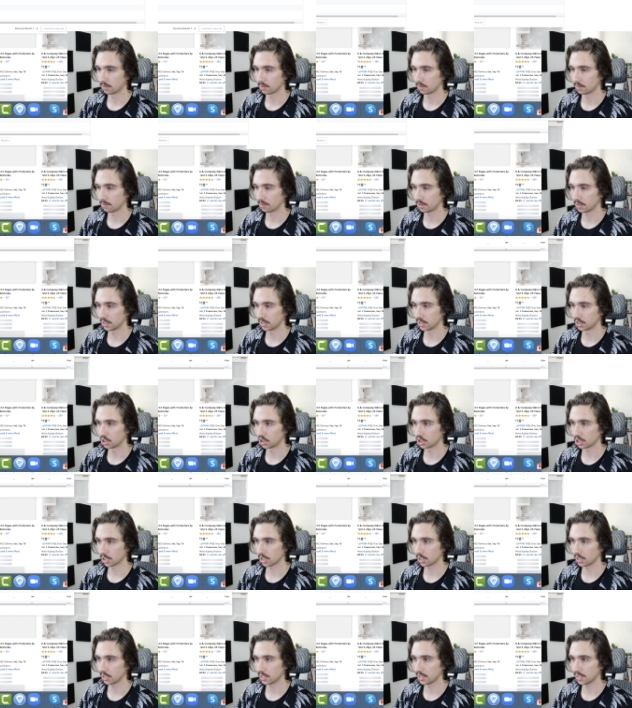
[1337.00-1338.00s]
Feeling
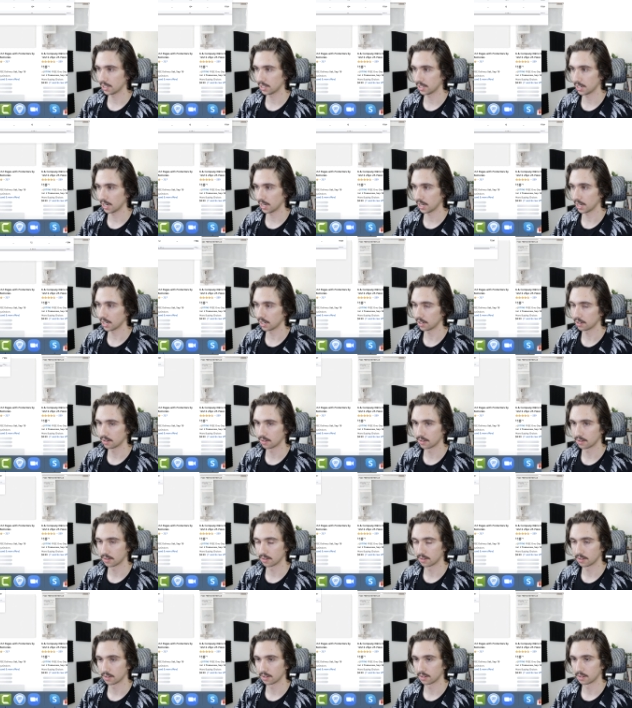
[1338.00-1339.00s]
jungly today.
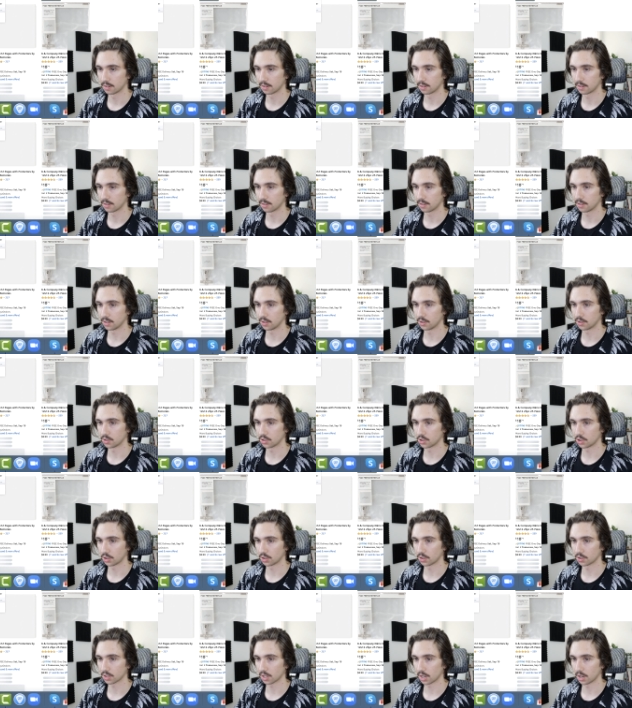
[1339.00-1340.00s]
Using
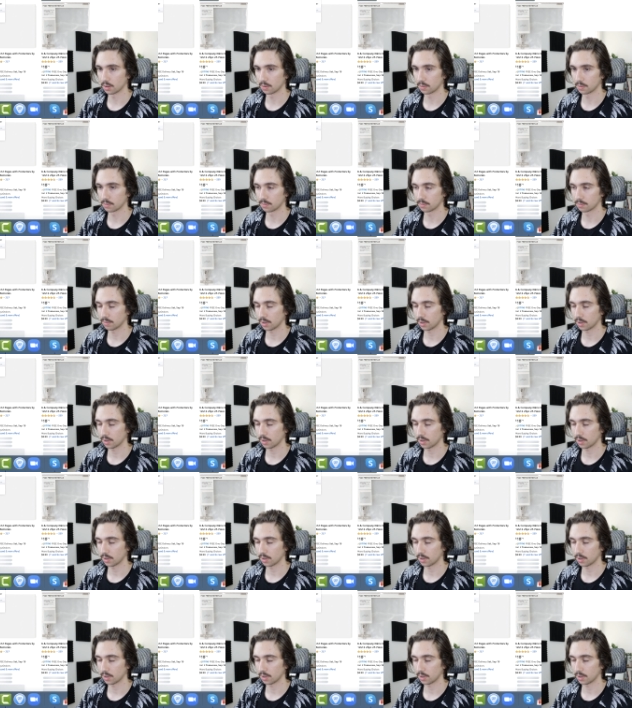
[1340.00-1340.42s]
Jungle Scout